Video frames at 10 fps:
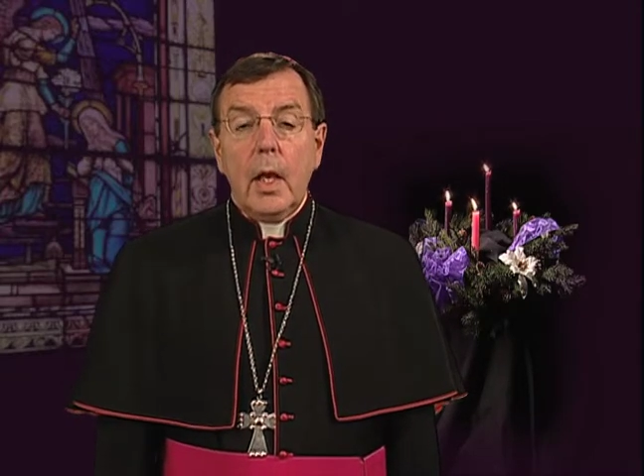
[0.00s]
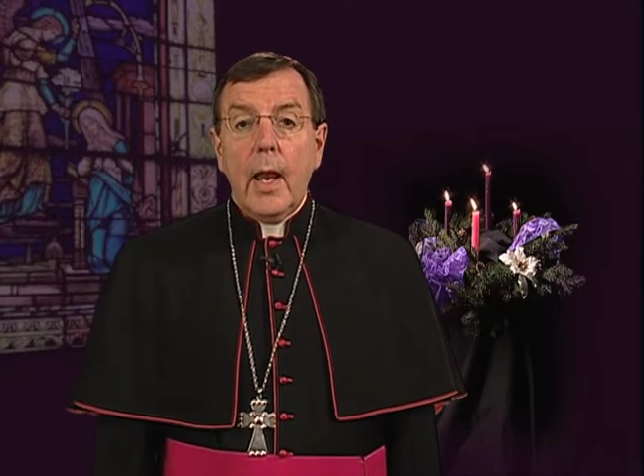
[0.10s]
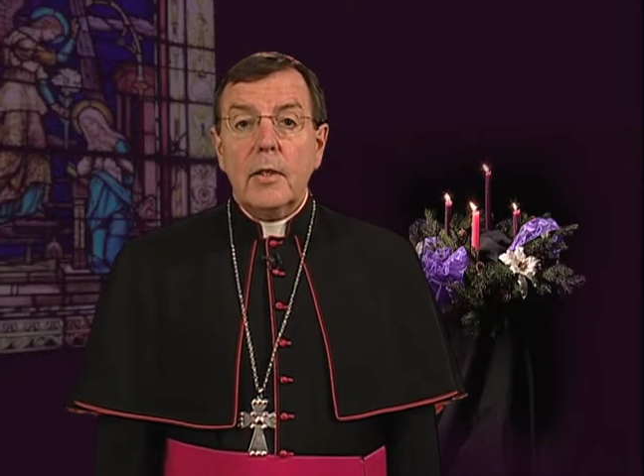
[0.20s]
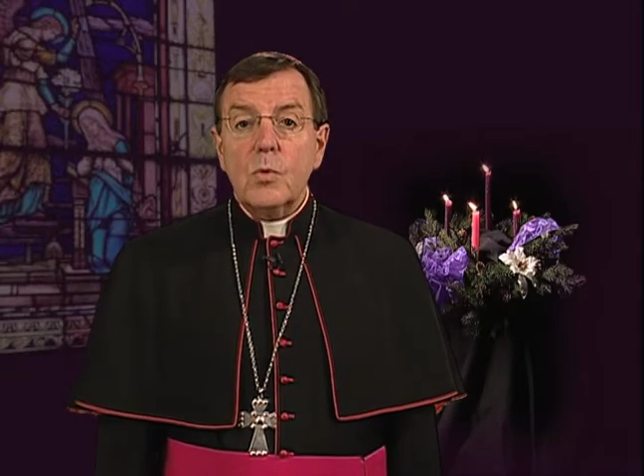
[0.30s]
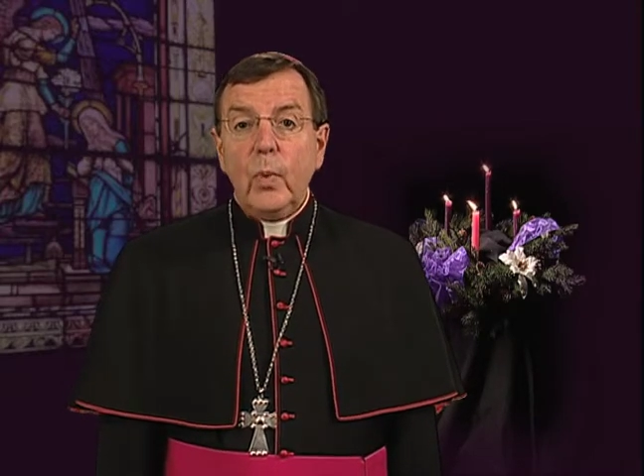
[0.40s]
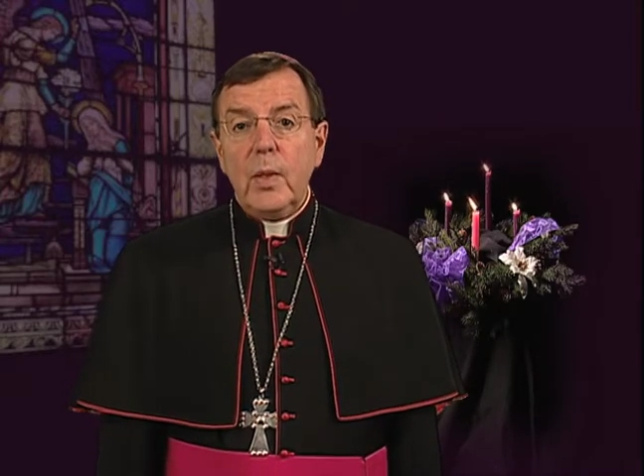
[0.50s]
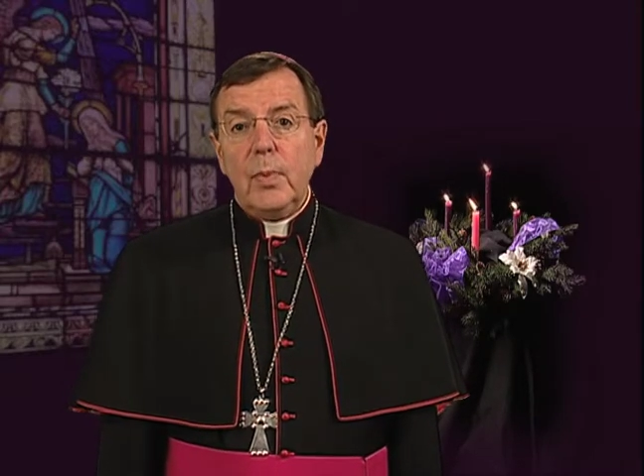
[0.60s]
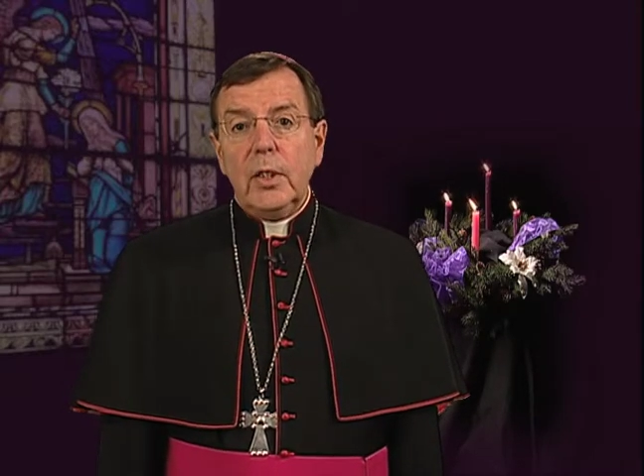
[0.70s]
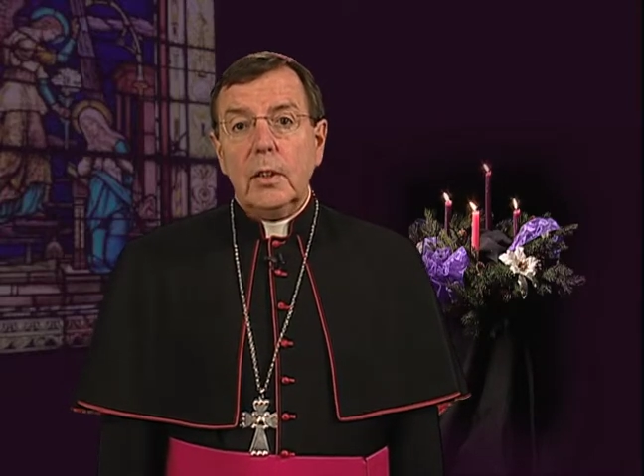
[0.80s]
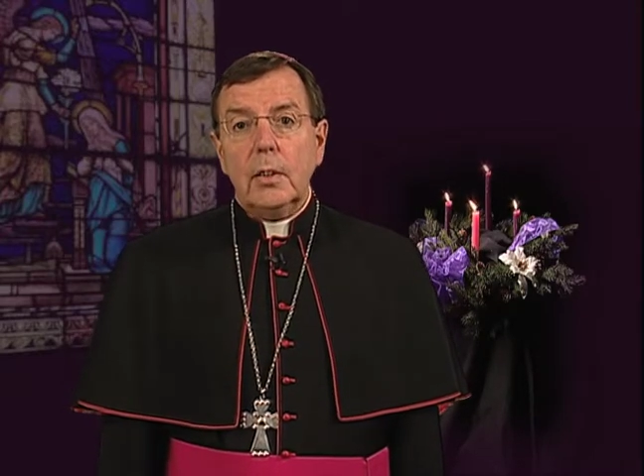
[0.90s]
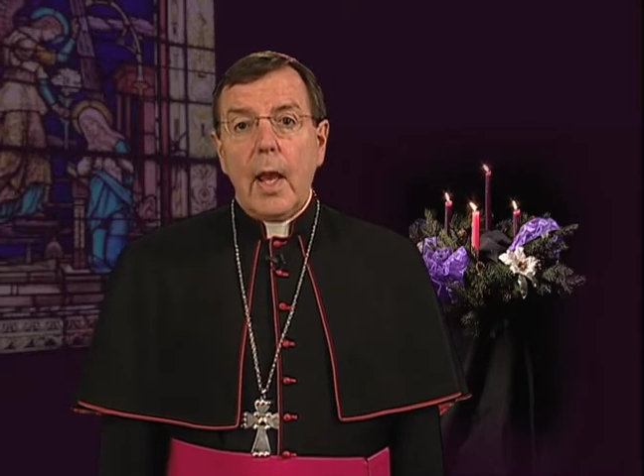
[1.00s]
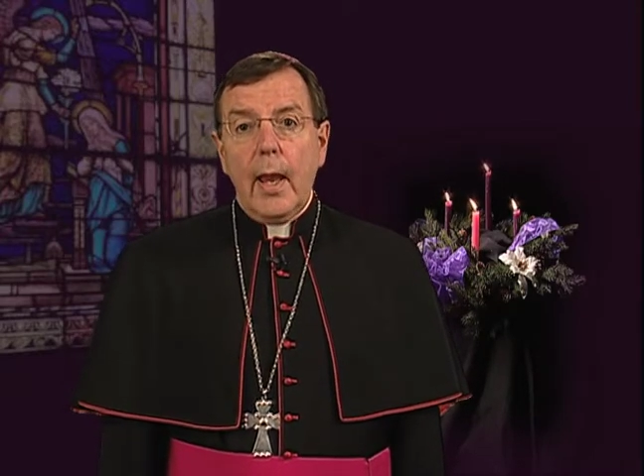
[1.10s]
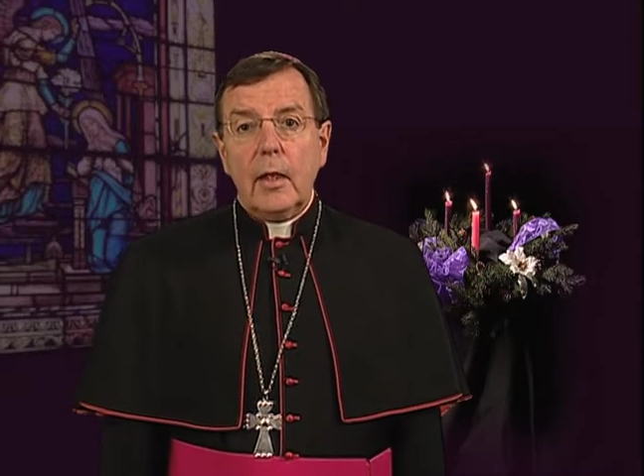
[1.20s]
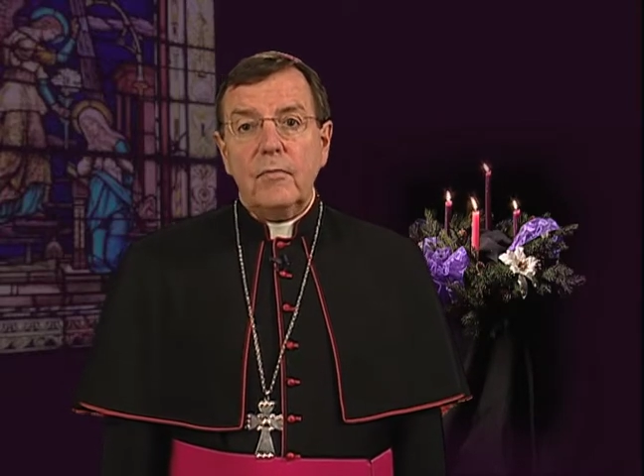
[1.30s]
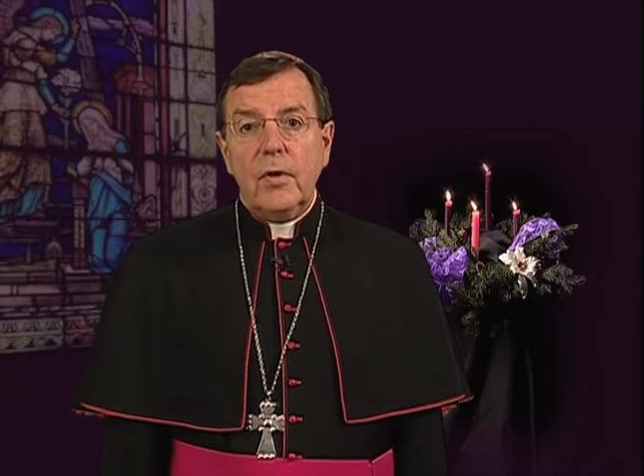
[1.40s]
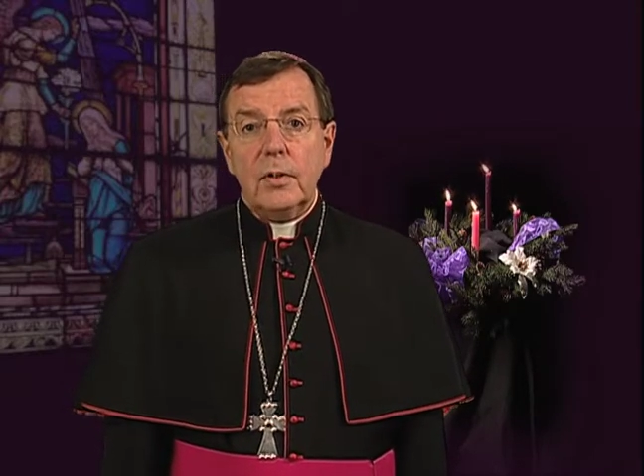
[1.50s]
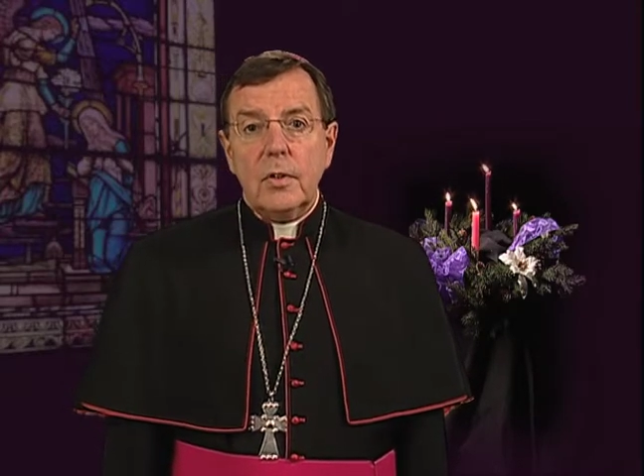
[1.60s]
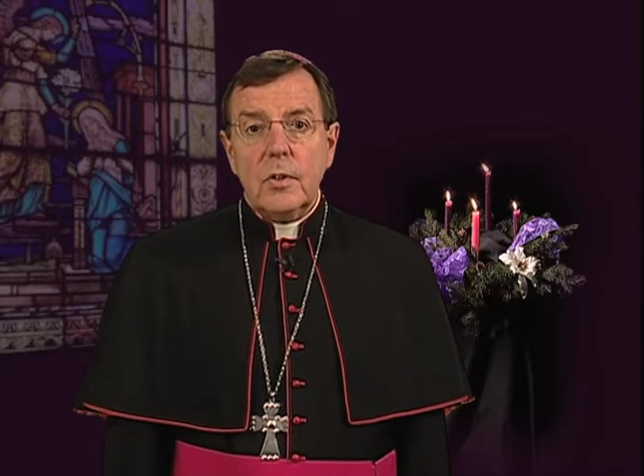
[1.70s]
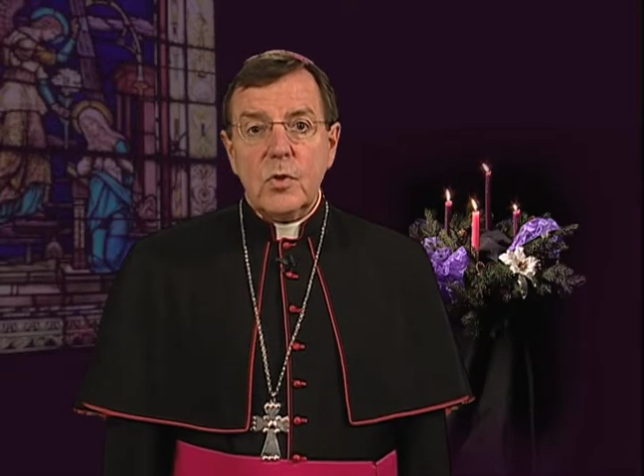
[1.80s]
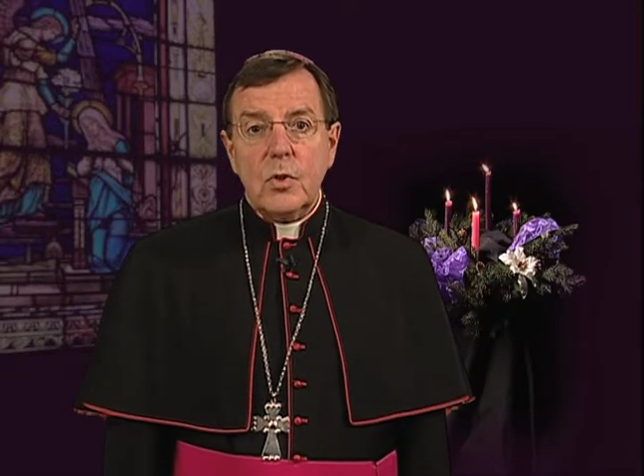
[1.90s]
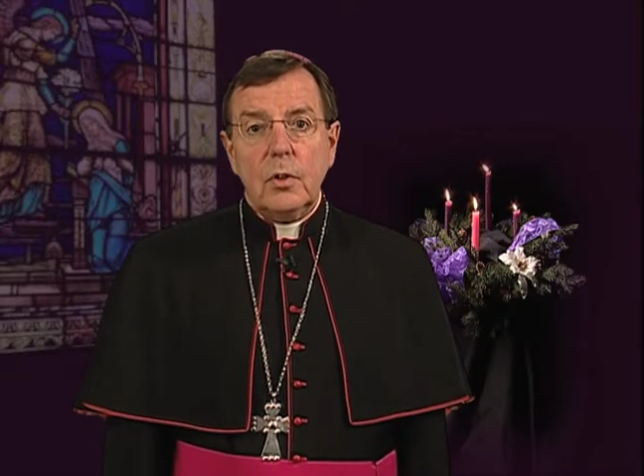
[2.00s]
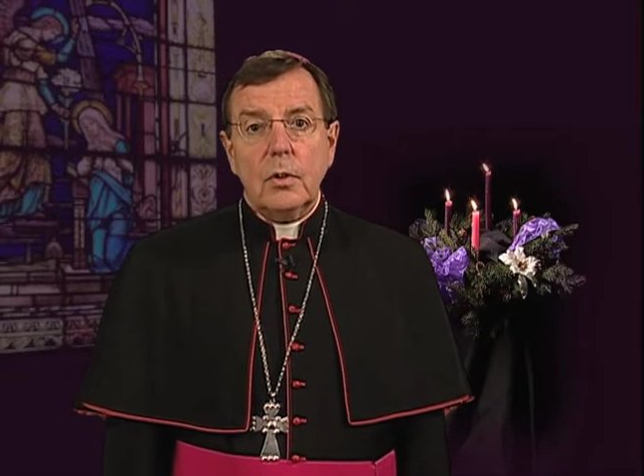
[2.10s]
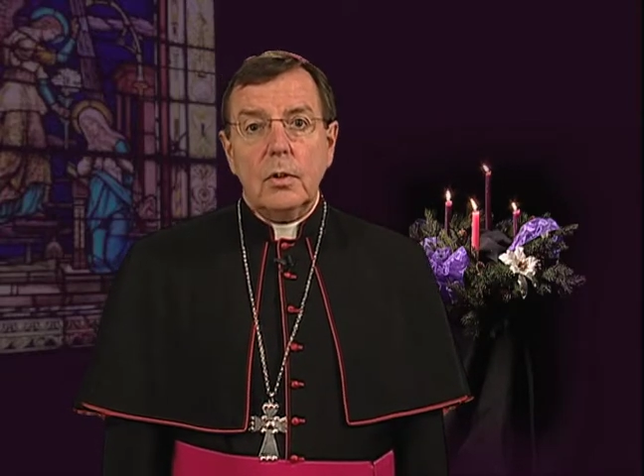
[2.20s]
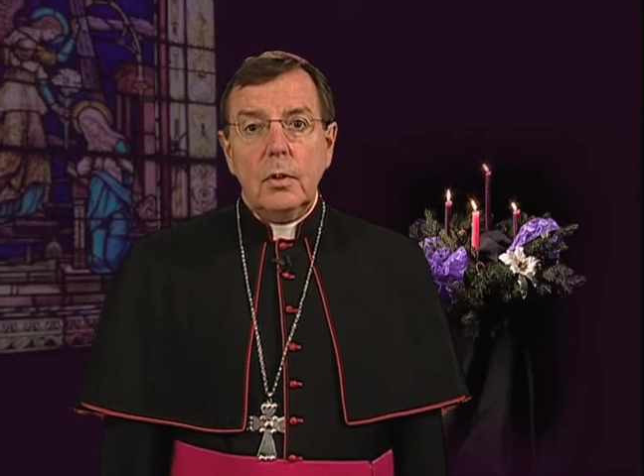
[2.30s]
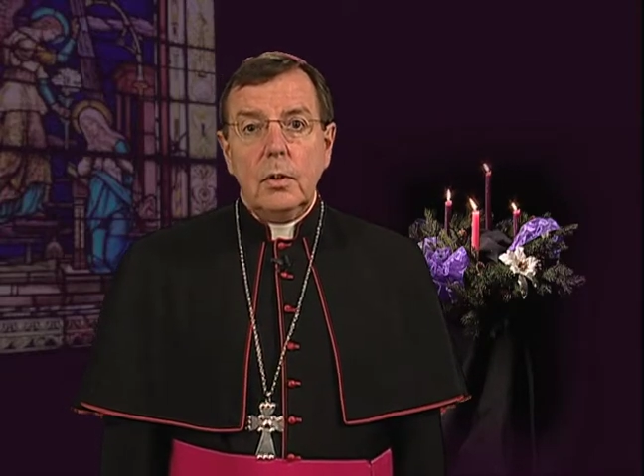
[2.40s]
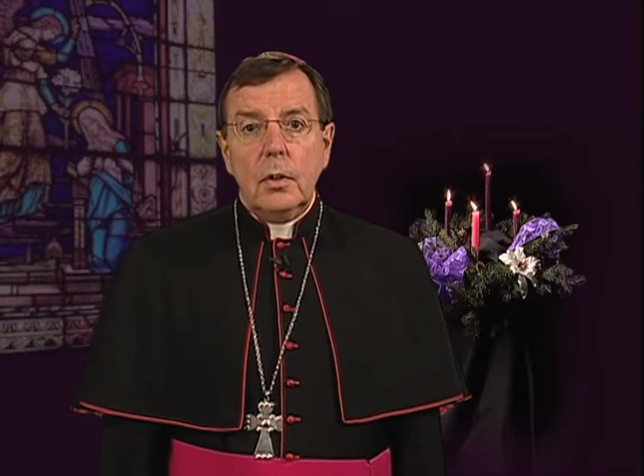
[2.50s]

As we begin Advent this year,